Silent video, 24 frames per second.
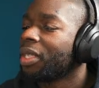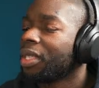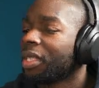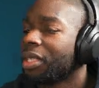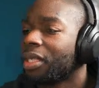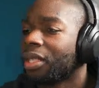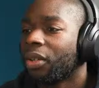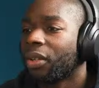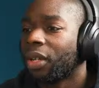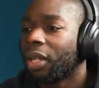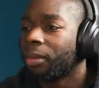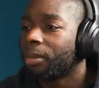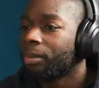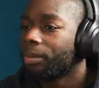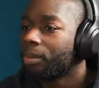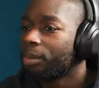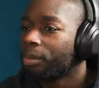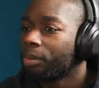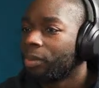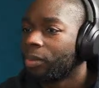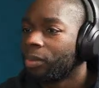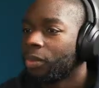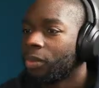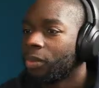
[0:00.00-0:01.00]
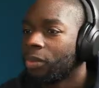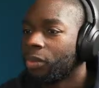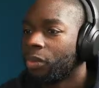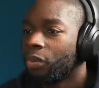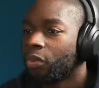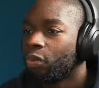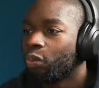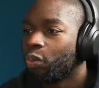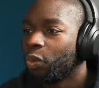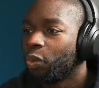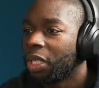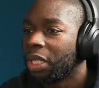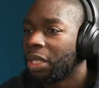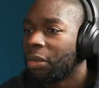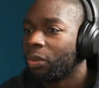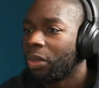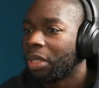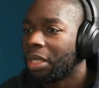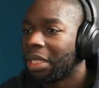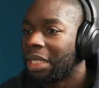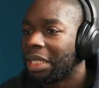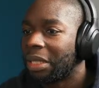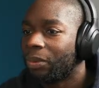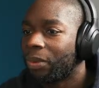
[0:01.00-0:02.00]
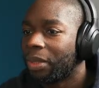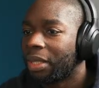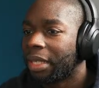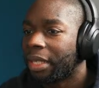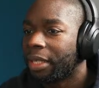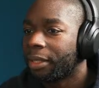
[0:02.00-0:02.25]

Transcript: okay, we can deal with that.